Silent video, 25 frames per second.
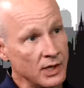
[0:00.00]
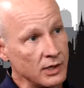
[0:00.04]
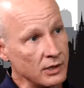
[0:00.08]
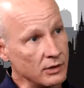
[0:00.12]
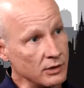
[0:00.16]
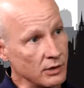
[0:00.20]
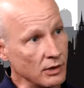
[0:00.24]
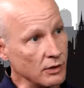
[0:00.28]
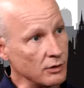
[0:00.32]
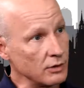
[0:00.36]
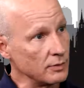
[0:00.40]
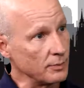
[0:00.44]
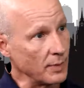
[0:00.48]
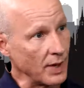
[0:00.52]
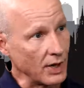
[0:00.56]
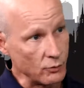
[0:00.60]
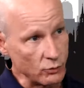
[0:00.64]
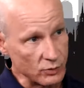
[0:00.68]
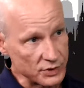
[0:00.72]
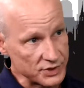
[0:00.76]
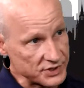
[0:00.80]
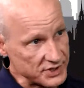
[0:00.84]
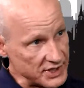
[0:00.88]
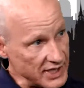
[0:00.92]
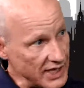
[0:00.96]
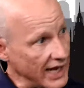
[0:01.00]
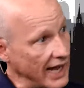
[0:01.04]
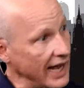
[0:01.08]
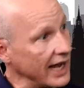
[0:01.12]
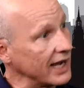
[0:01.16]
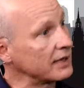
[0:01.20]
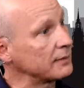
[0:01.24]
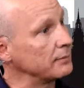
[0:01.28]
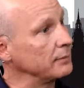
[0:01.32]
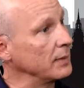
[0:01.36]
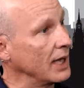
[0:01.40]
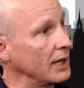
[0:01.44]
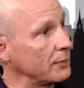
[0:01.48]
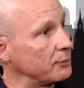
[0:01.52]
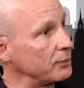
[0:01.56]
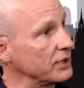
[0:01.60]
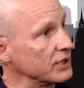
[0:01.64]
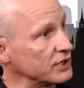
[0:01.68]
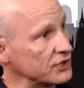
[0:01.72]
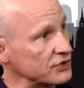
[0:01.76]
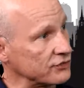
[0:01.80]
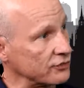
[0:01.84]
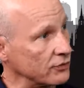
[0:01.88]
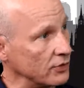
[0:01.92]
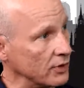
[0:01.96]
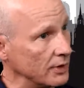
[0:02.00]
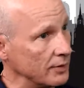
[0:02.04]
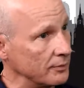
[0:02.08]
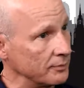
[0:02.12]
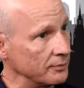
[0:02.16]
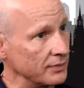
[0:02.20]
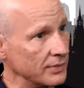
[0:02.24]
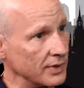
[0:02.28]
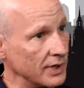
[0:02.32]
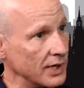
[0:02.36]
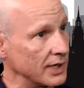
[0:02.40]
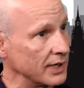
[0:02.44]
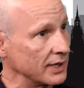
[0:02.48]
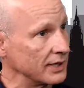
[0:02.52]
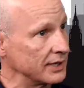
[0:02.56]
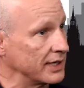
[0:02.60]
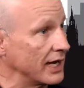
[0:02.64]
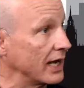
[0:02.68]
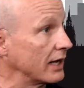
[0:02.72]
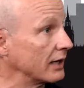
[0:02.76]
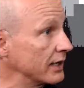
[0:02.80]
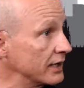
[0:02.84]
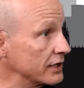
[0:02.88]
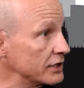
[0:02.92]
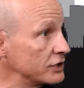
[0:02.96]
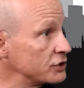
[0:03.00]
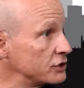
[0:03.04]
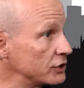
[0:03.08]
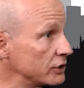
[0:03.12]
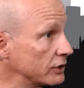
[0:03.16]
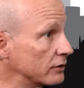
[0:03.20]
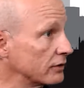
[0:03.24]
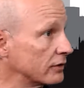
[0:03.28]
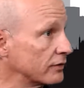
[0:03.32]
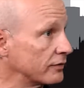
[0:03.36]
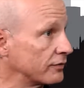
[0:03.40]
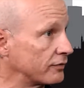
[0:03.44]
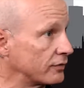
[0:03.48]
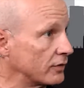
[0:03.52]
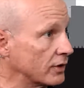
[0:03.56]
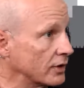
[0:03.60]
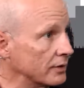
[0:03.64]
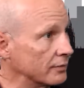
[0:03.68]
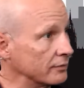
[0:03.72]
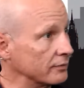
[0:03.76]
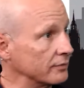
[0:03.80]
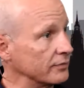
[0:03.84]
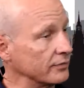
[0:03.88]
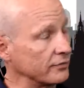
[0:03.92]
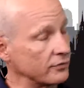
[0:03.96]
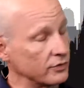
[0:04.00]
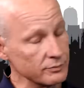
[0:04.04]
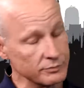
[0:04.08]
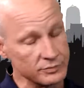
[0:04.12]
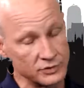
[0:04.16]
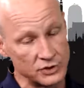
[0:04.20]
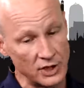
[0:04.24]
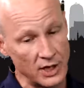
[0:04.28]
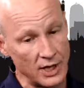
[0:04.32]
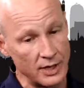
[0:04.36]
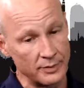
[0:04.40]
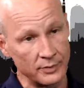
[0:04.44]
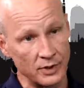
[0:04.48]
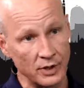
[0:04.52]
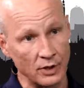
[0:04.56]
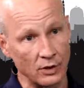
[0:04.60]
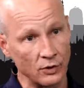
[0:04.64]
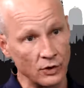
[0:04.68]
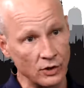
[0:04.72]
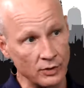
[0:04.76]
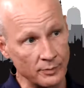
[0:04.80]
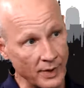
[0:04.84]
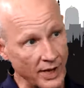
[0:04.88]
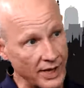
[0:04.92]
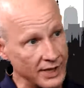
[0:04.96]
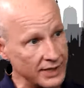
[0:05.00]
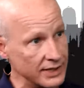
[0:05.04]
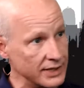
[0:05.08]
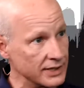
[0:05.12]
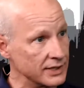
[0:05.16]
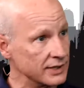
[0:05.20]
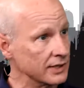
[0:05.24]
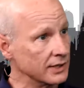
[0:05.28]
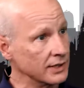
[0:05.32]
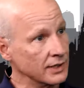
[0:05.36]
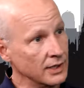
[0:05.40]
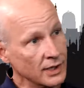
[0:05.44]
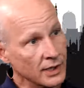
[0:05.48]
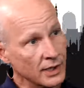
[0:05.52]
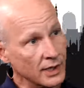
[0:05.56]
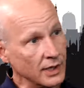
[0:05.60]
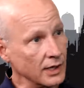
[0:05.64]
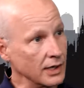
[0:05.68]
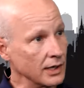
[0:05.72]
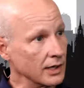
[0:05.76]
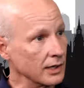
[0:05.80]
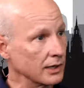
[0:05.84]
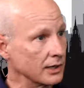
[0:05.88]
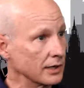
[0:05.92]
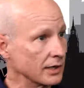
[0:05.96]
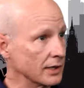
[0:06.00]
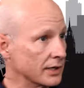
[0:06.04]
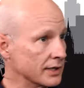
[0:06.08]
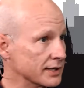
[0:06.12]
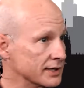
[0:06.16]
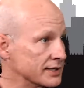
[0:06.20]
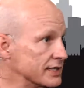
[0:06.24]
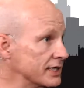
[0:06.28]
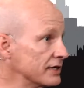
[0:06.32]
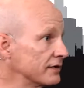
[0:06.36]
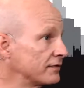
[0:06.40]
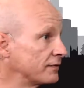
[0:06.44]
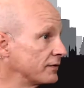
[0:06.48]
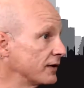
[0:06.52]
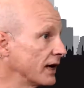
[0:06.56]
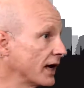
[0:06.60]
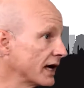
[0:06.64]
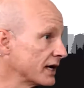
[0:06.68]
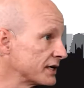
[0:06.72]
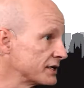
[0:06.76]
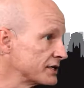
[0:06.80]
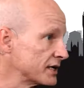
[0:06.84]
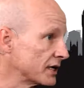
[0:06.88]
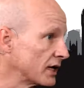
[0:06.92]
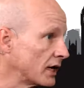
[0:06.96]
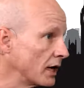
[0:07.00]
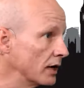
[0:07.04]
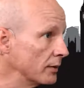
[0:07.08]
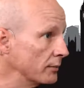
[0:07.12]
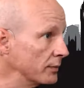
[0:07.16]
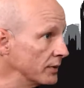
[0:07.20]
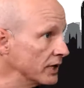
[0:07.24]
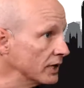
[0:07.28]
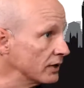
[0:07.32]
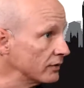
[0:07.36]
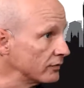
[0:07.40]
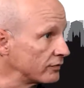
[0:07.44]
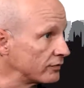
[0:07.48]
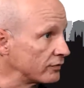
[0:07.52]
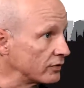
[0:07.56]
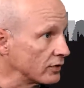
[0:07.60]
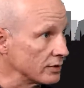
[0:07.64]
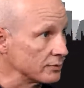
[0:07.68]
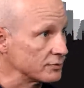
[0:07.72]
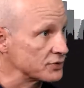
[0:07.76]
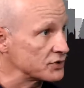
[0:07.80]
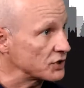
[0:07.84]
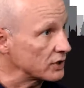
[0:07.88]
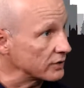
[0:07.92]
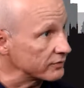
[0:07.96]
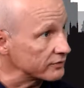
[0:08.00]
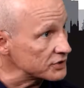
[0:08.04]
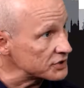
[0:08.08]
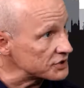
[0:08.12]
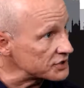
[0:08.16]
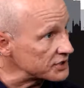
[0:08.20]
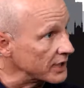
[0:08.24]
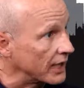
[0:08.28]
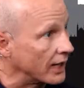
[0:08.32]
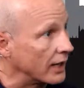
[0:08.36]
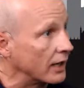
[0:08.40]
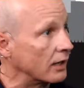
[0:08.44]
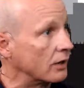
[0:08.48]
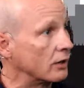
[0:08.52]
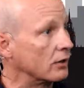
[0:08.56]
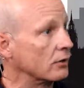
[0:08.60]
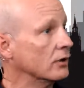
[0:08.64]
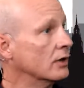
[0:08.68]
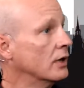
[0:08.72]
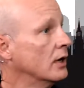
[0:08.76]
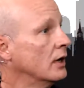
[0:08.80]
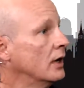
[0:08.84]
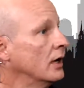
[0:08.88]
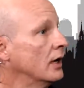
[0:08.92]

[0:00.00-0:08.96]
You might want to sync epics from down into Jira from Jama, or you might need a defect to come in from ServiceNow.